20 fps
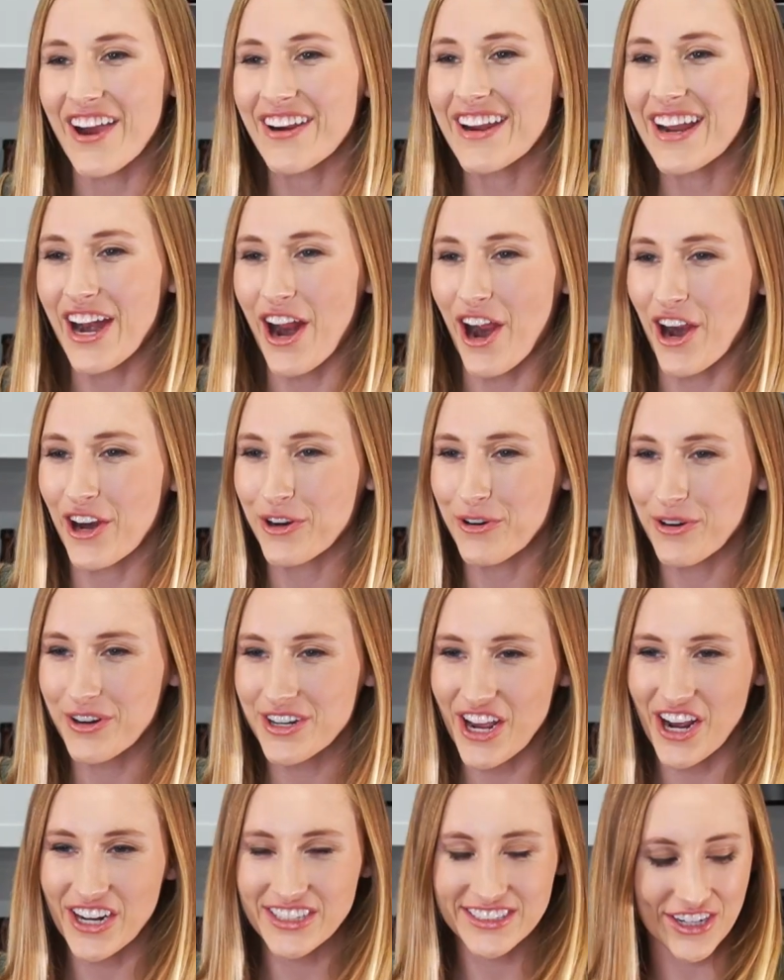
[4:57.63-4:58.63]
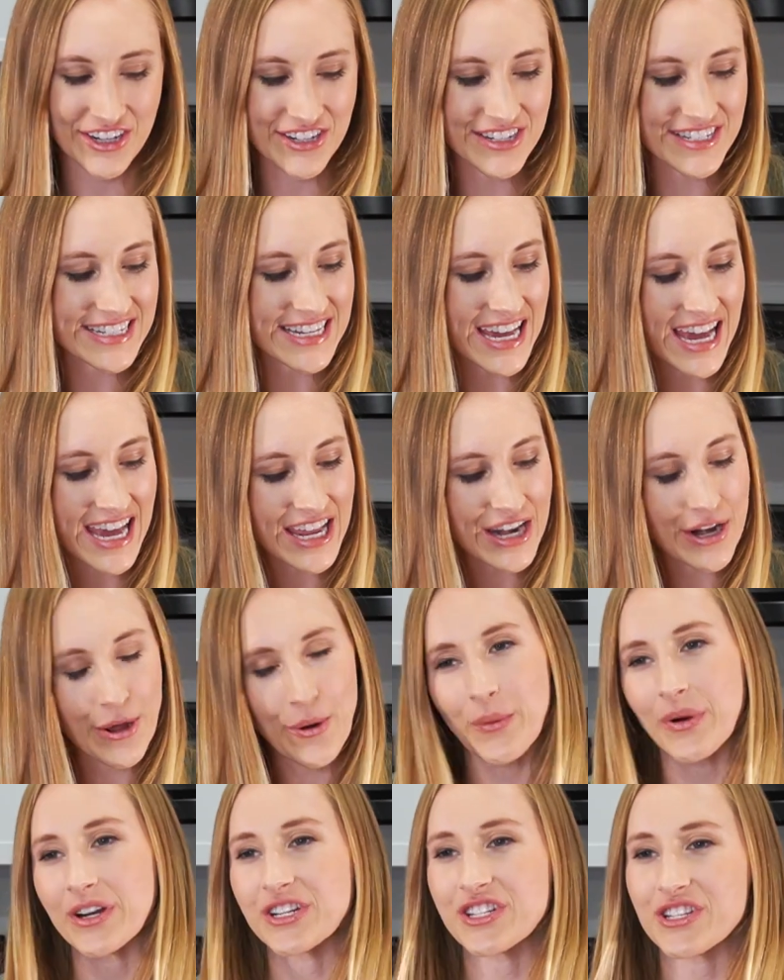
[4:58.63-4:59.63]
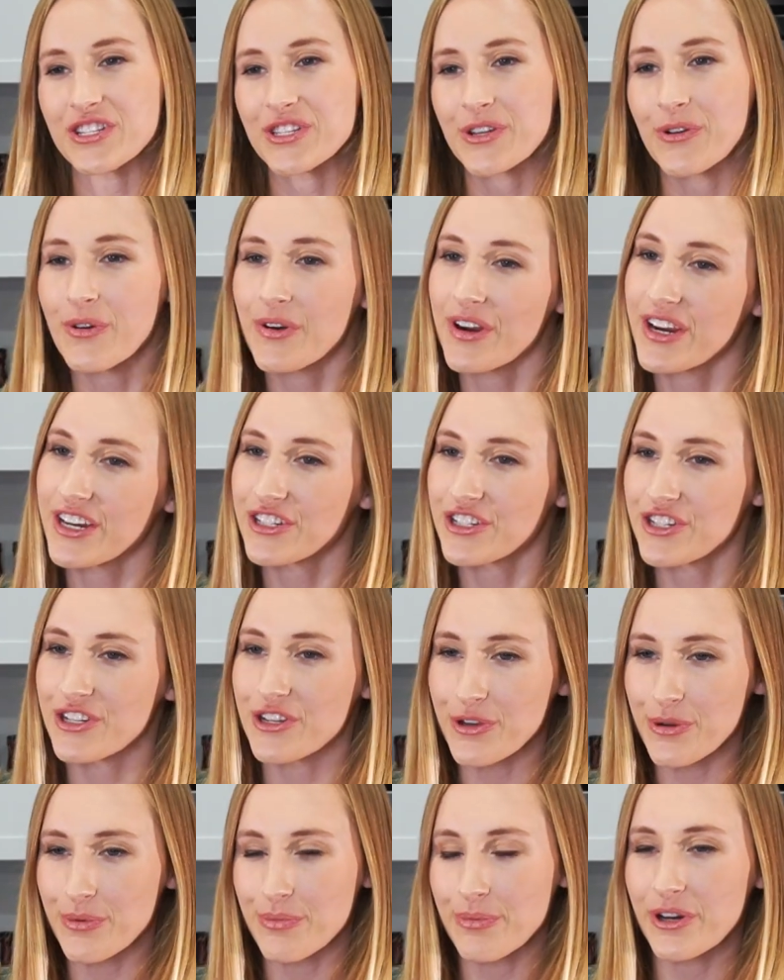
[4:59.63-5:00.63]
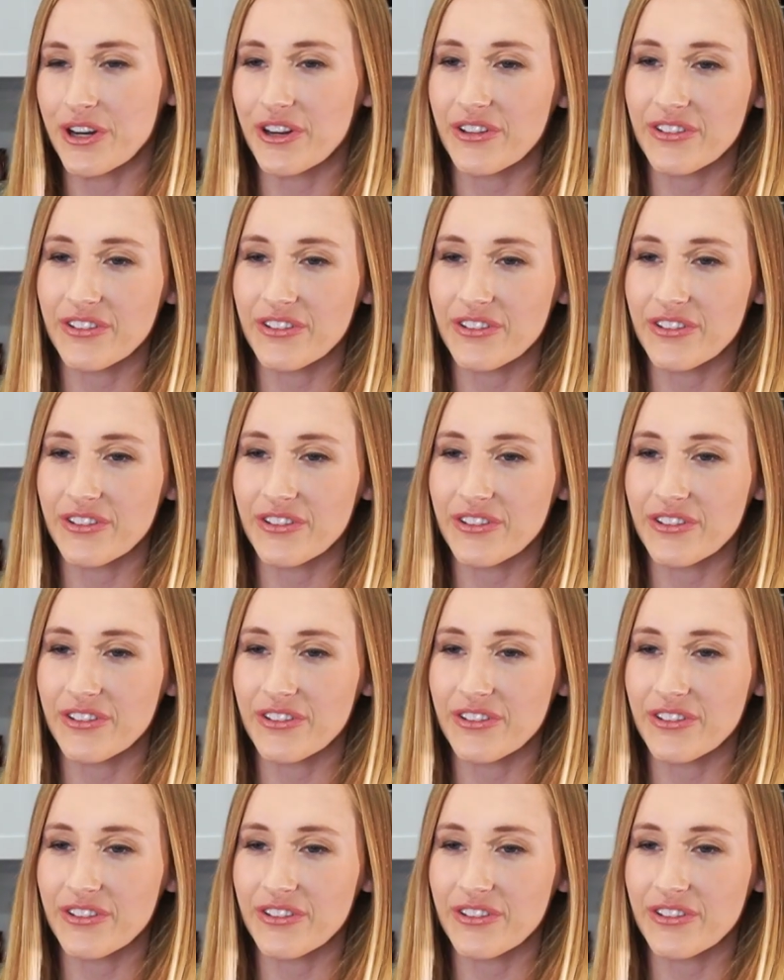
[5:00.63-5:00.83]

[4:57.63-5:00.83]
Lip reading: All right, our corn dogs are done. We're just going to put a